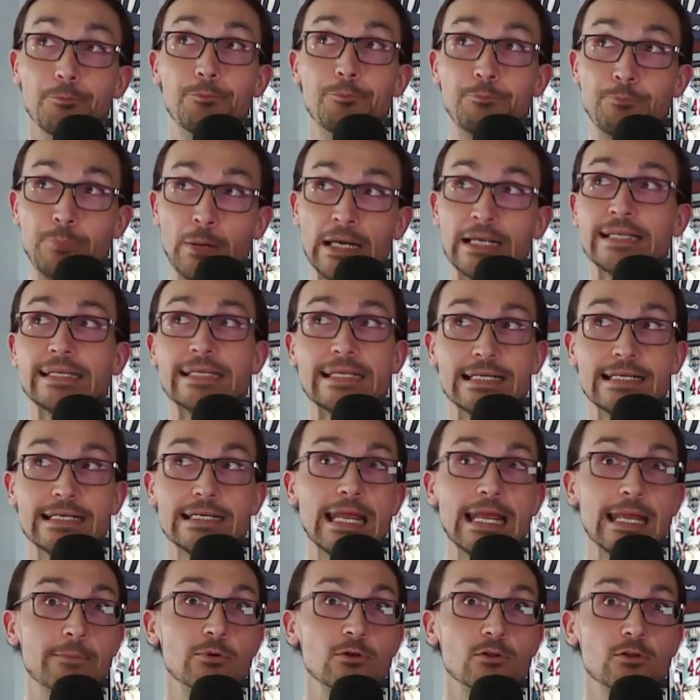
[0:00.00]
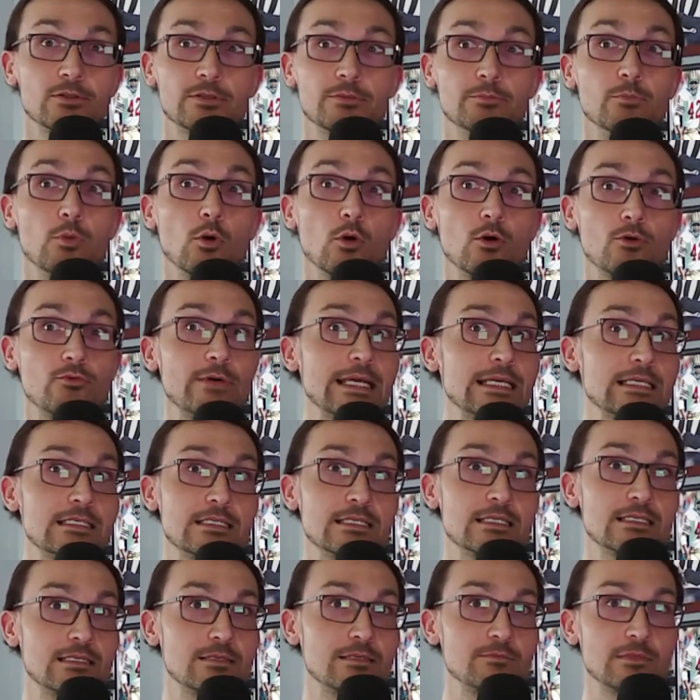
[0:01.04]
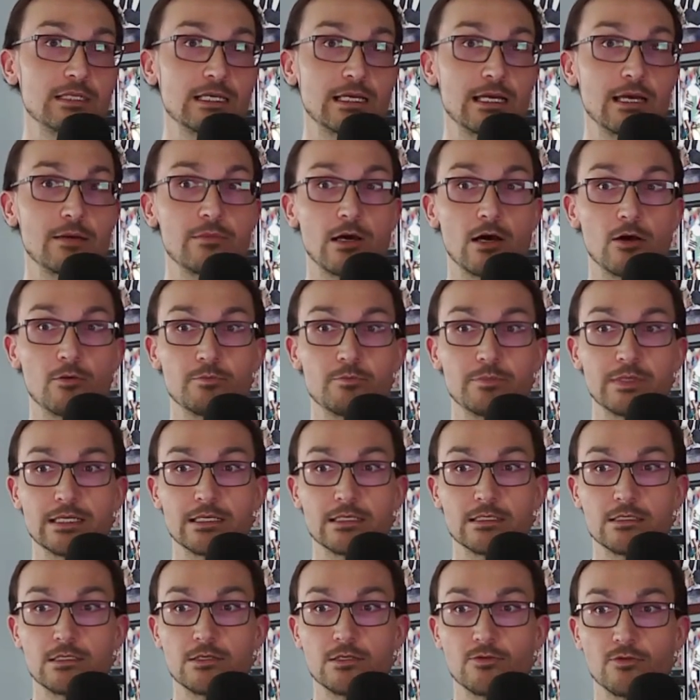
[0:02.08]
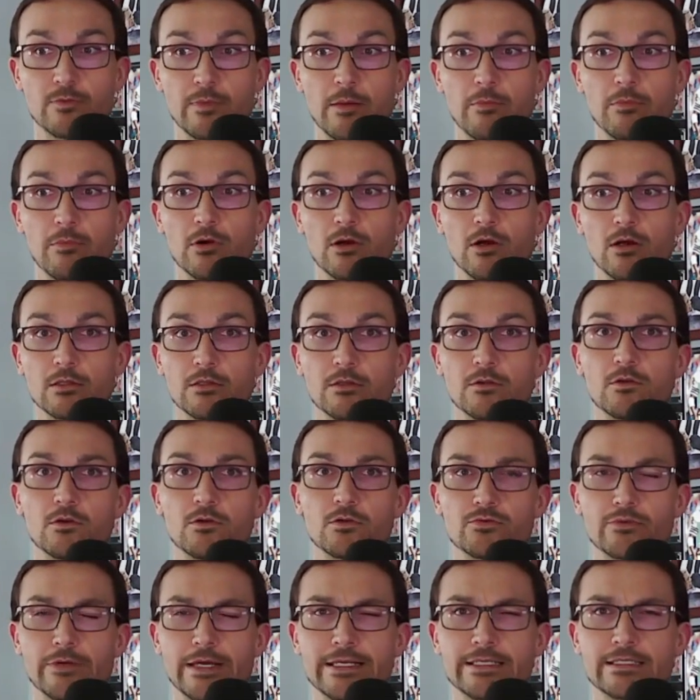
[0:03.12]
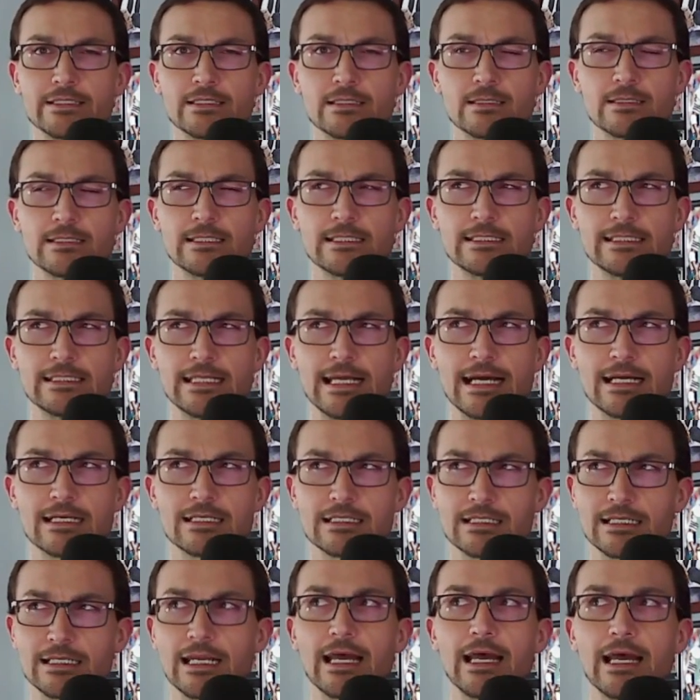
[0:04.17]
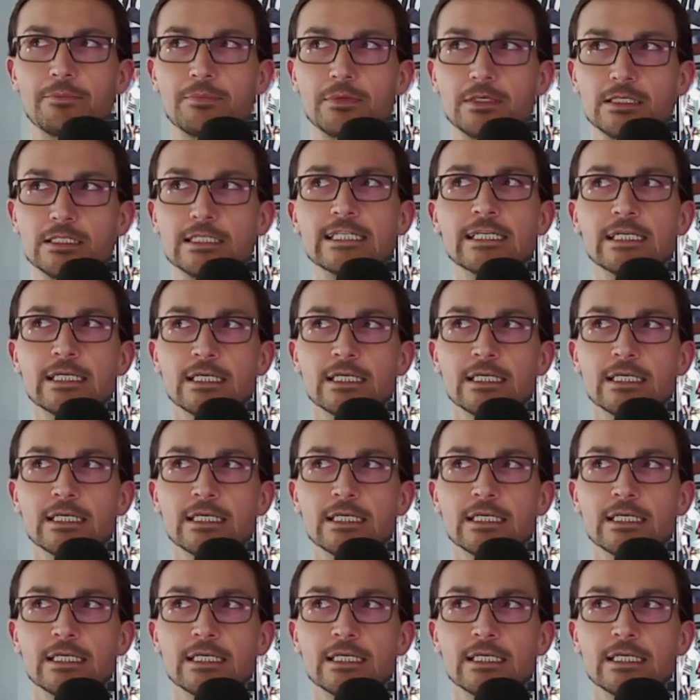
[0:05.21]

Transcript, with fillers: but he enabled more racism to come out, because you remember all of those racist attacks that happened